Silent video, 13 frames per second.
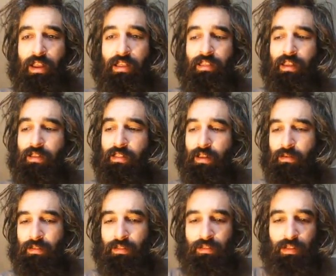And they,
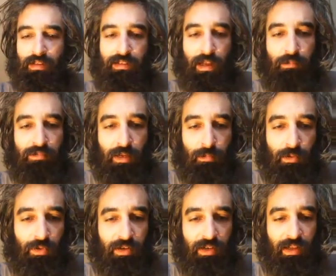they, they stopped Timmy
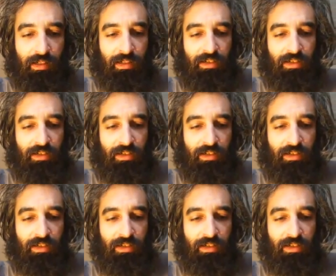one day.